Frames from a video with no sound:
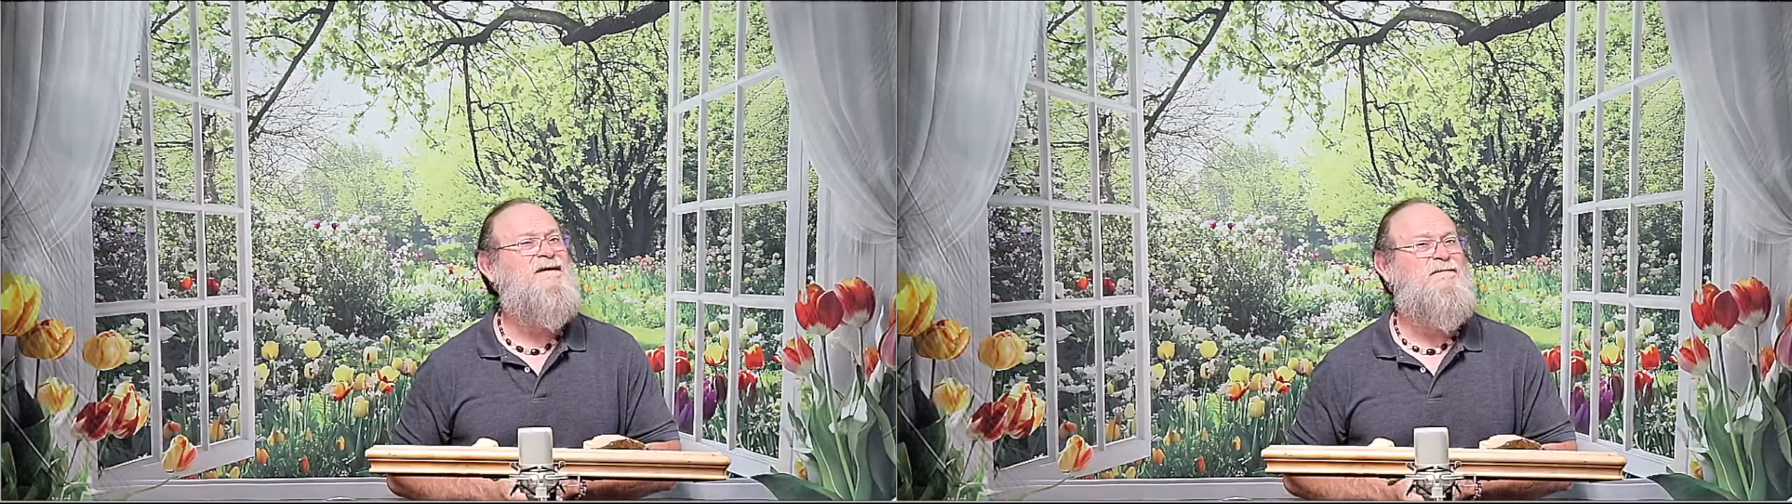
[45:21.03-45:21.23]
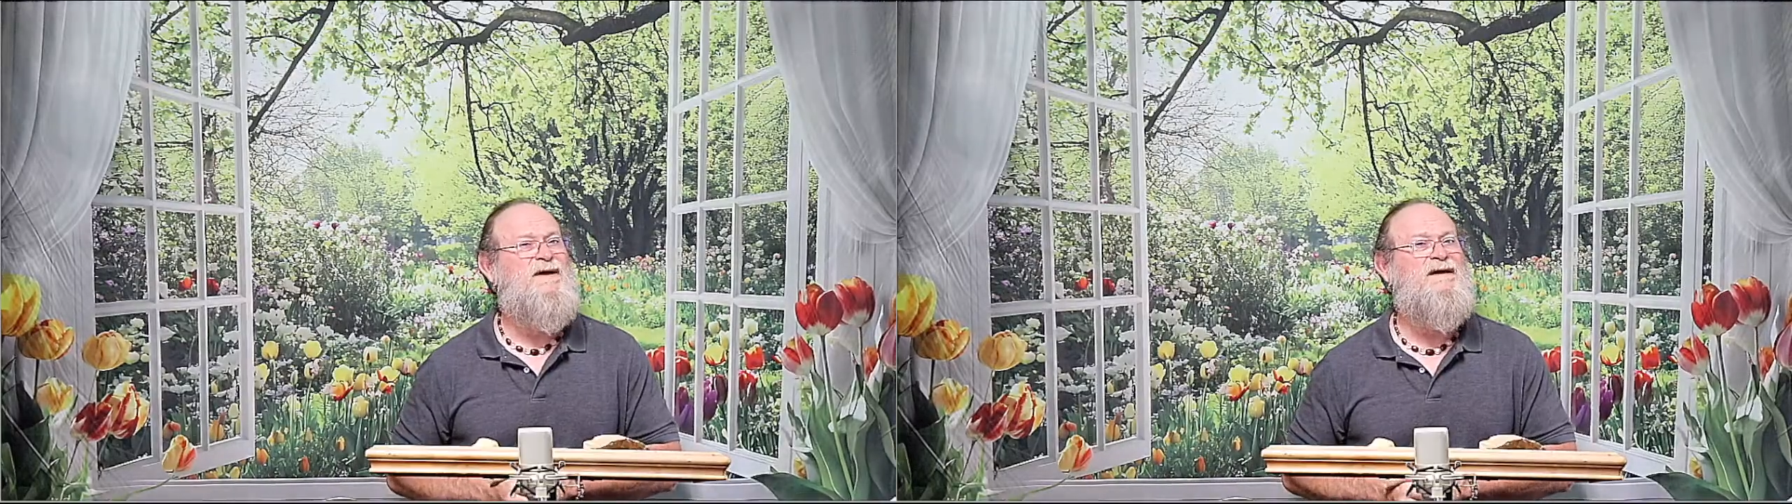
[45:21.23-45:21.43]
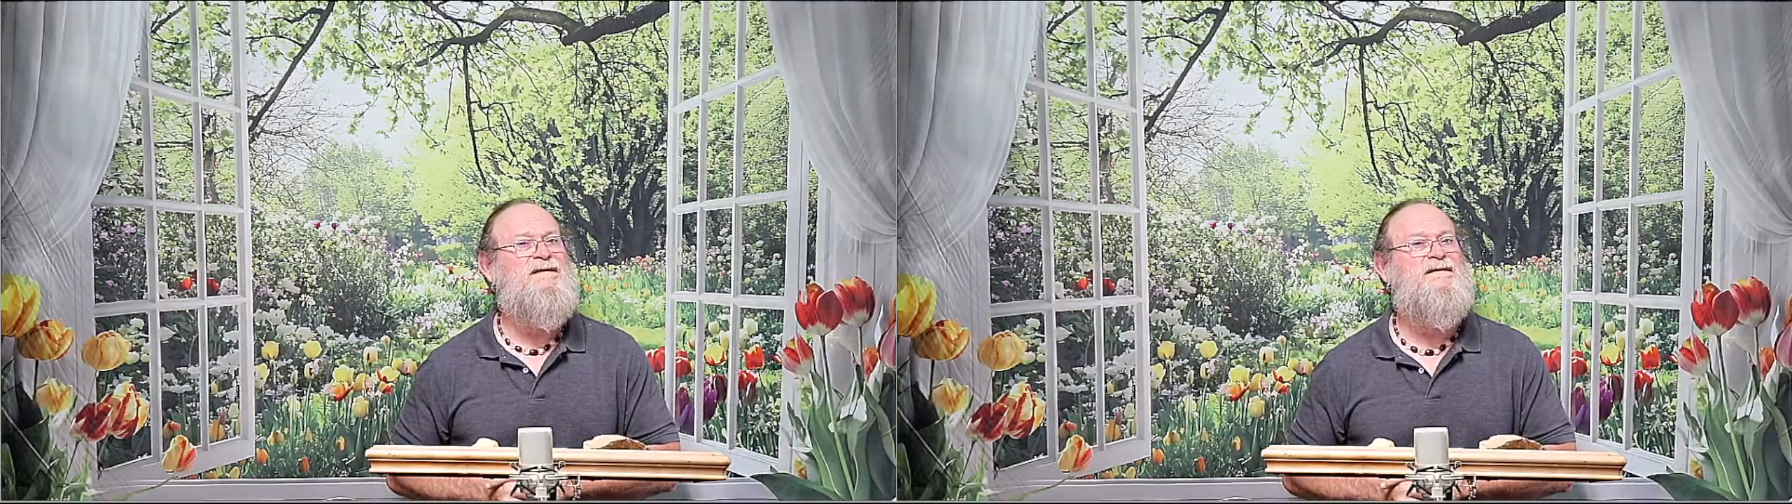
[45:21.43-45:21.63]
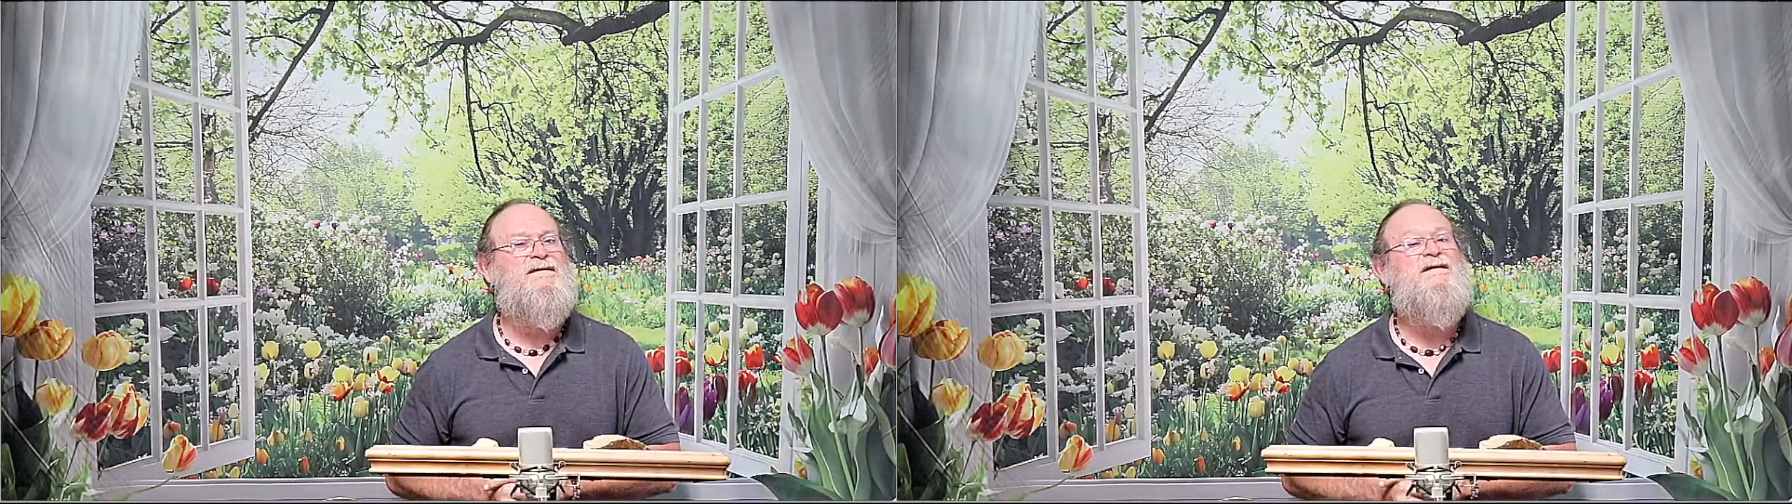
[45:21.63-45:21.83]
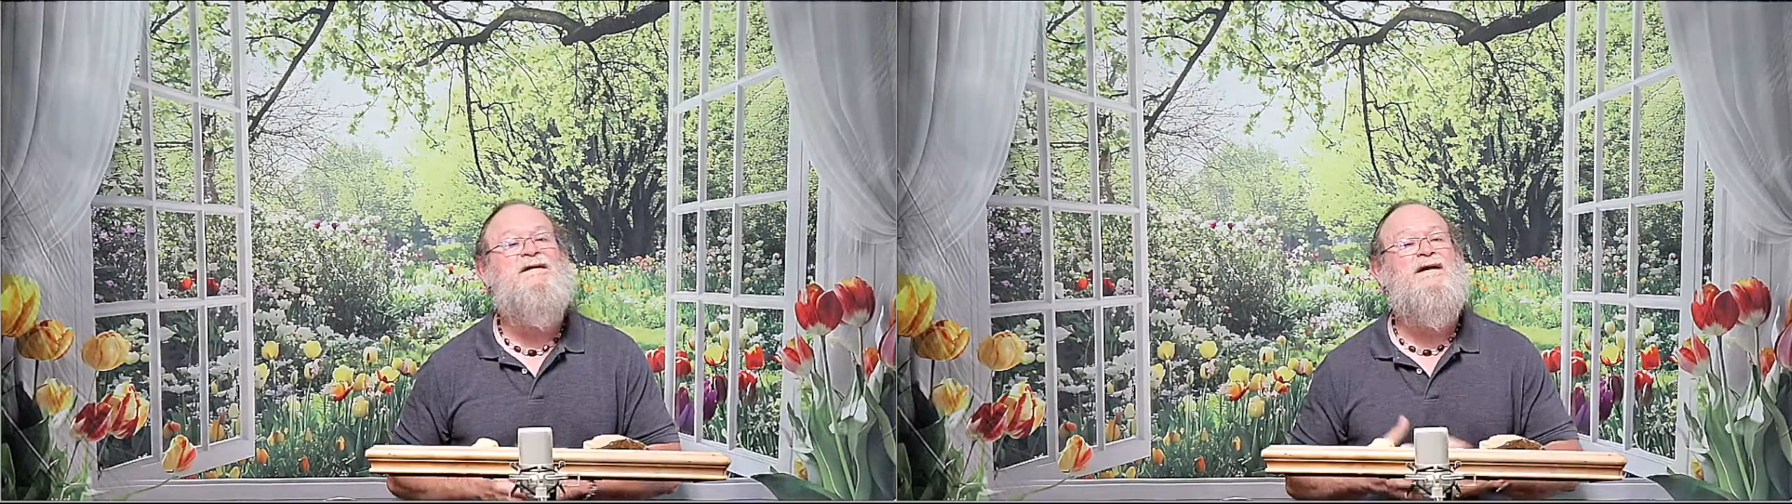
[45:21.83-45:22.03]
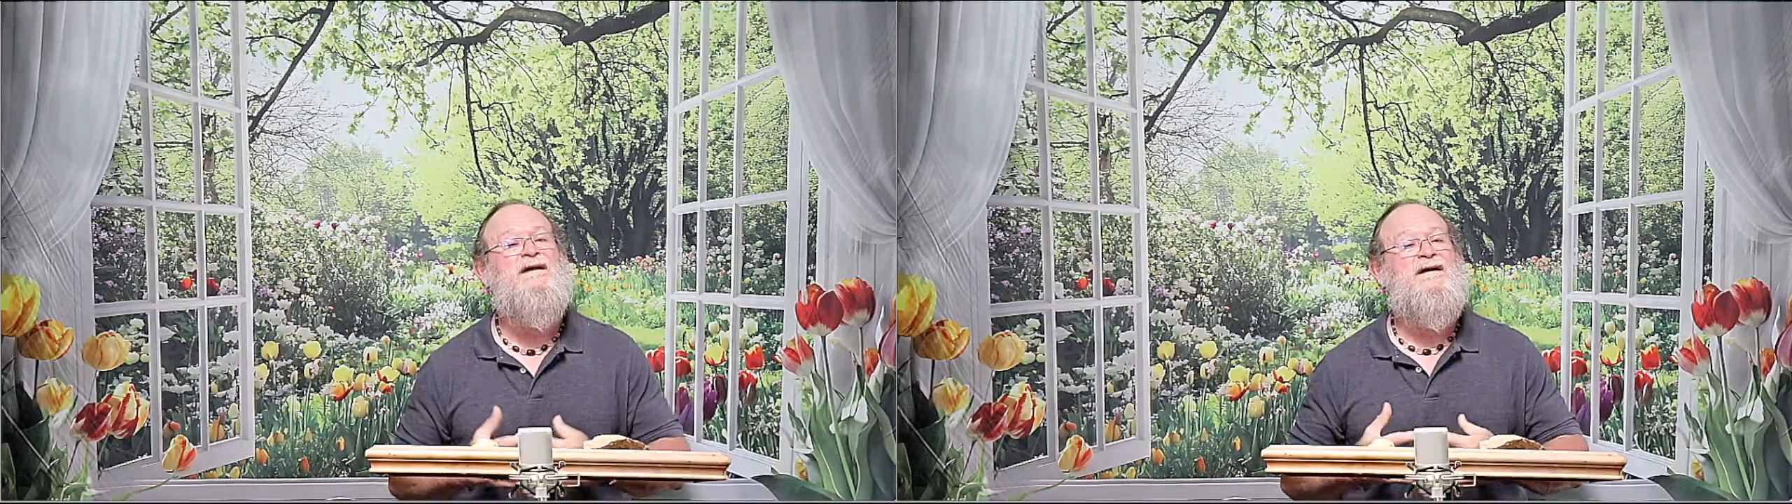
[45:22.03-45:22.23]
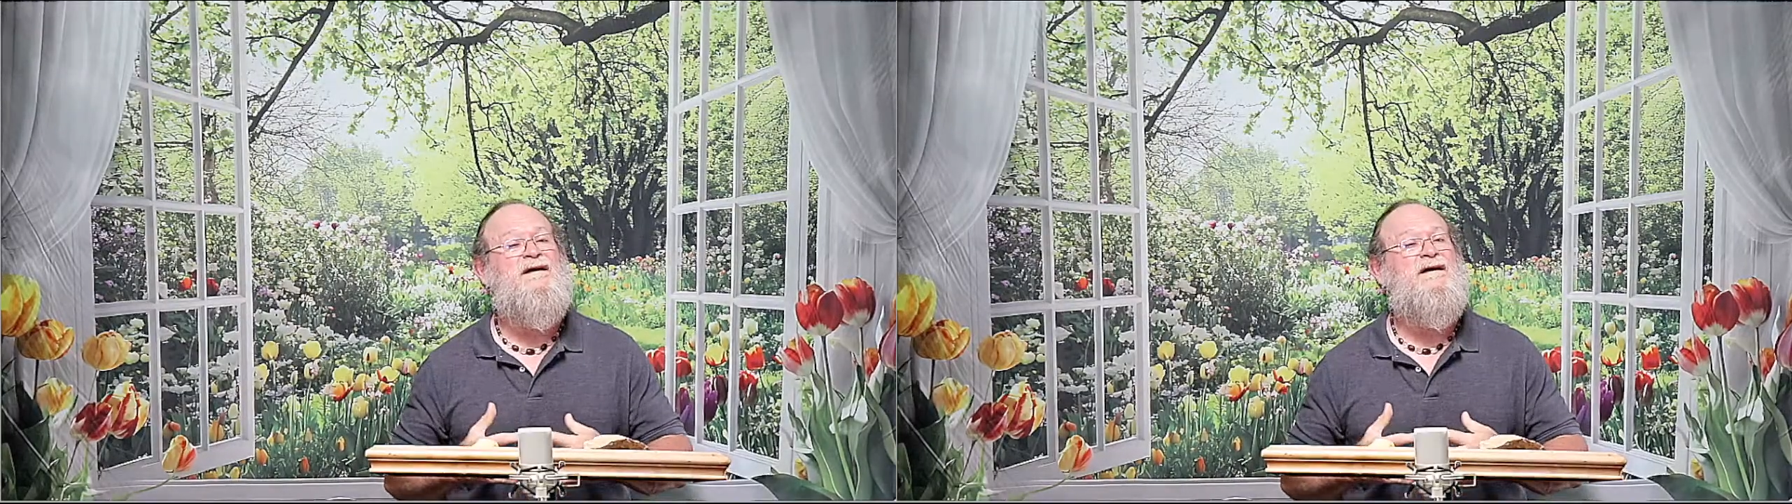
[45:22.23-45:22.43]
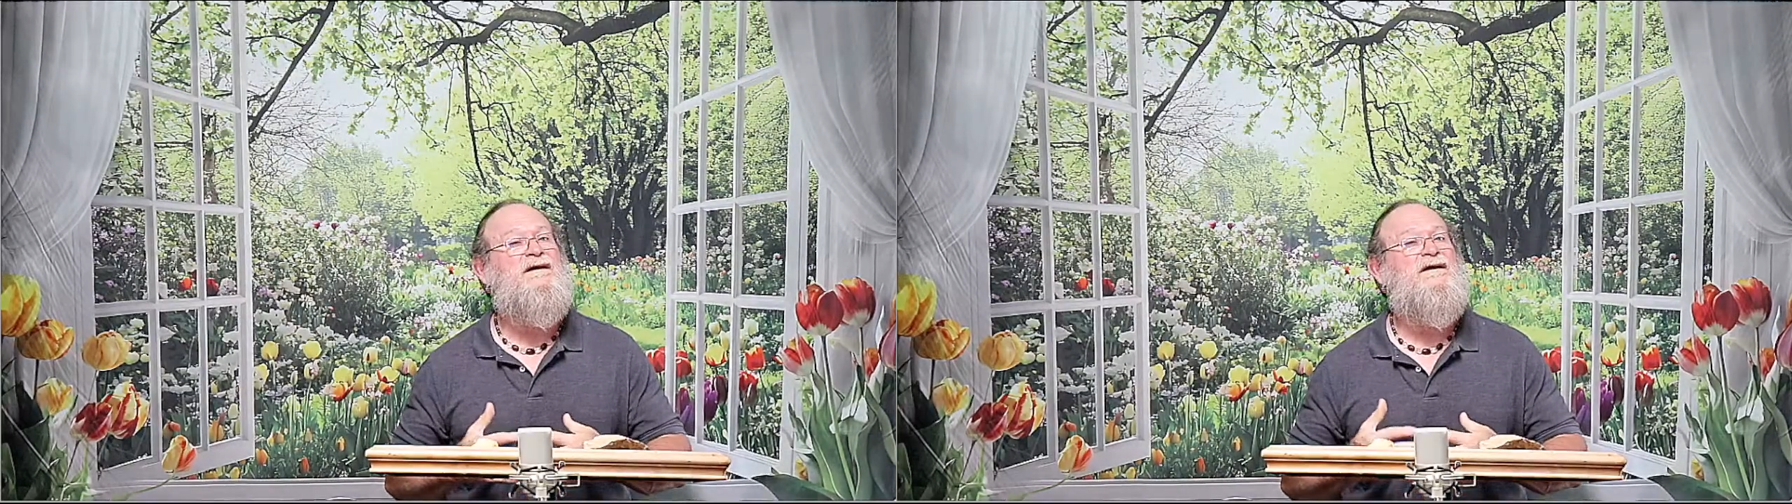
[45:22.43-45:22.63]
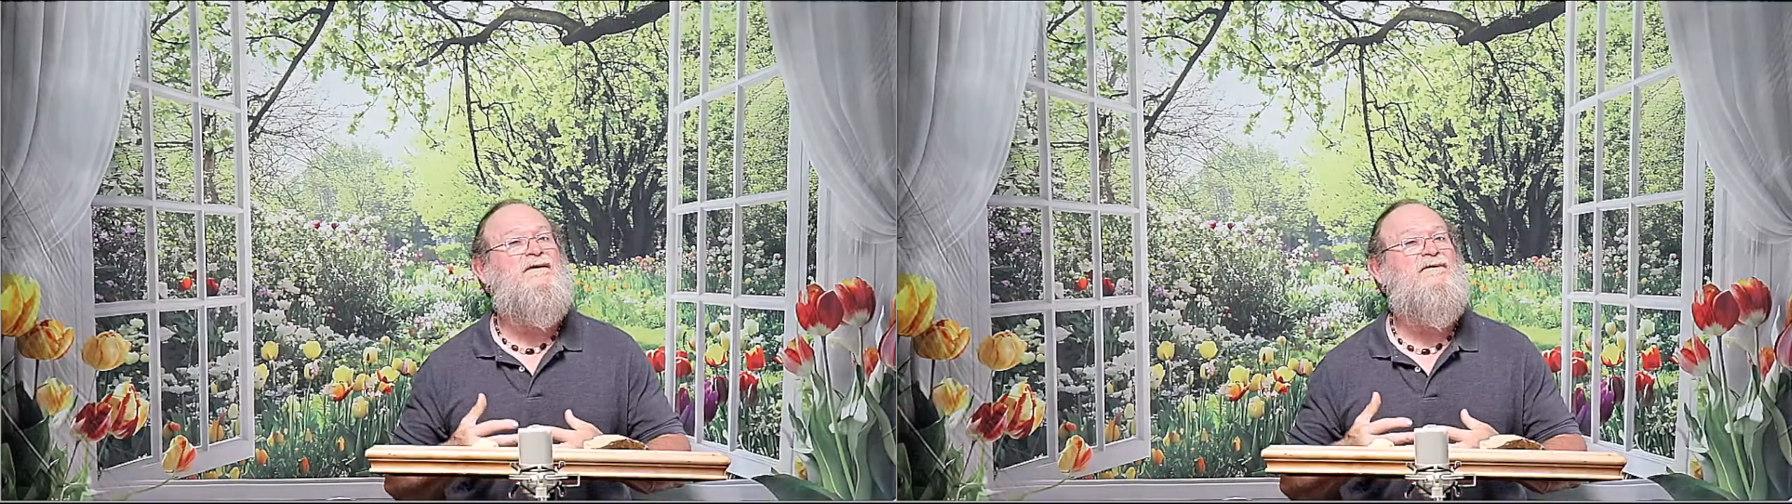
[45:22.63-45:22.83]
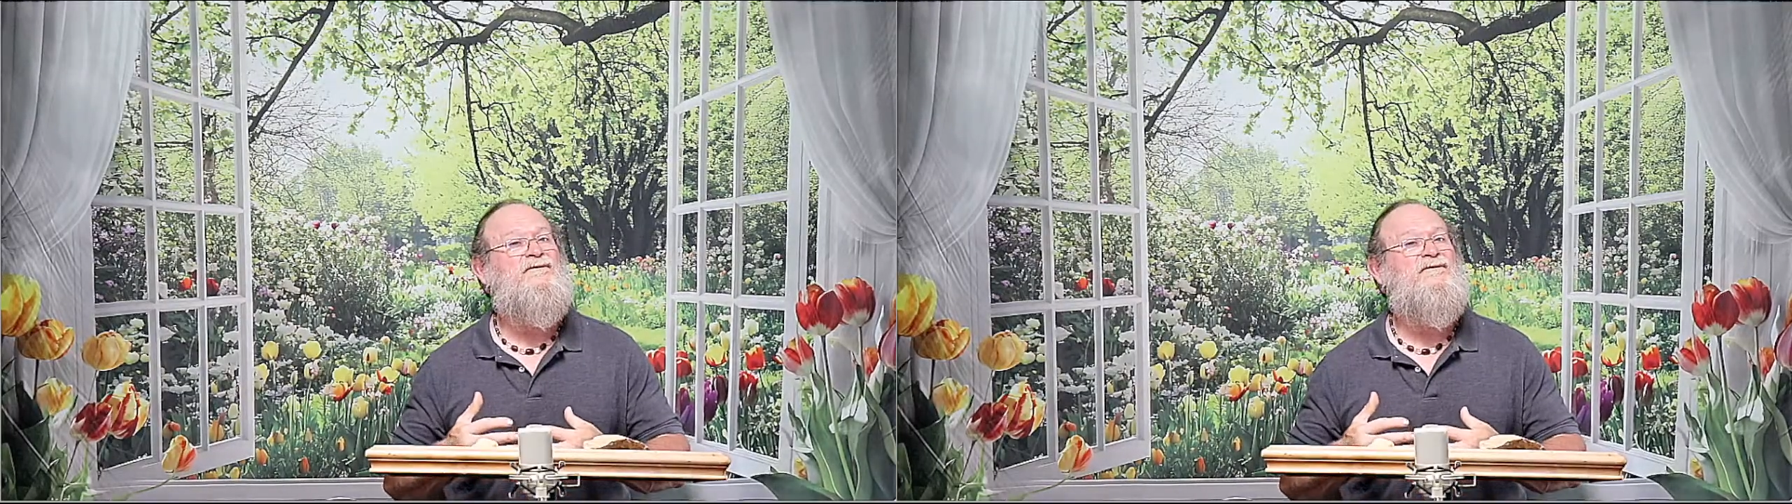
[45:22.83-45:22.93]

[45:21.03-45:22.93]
mean for